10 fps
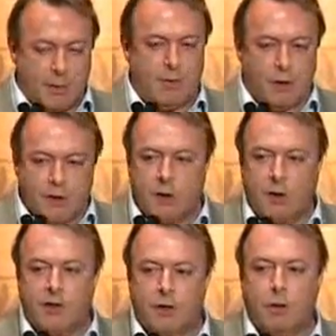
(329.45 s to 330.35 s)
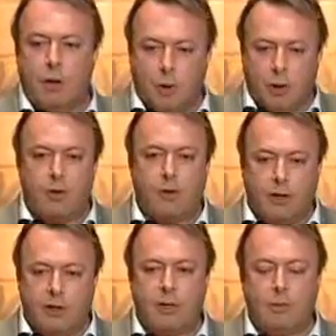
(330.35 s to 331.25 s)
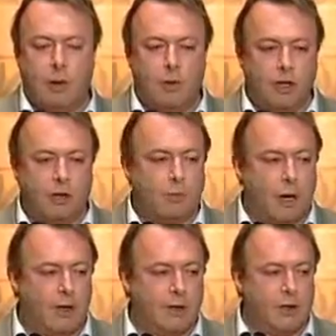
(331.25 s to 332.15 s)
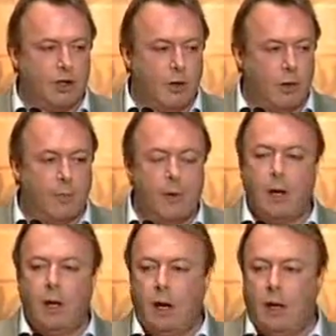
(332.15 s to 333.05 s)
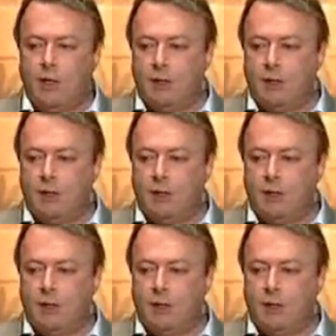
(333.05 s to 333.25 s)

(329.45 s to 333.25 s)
something very sinister about monotheism and about religious practice in general.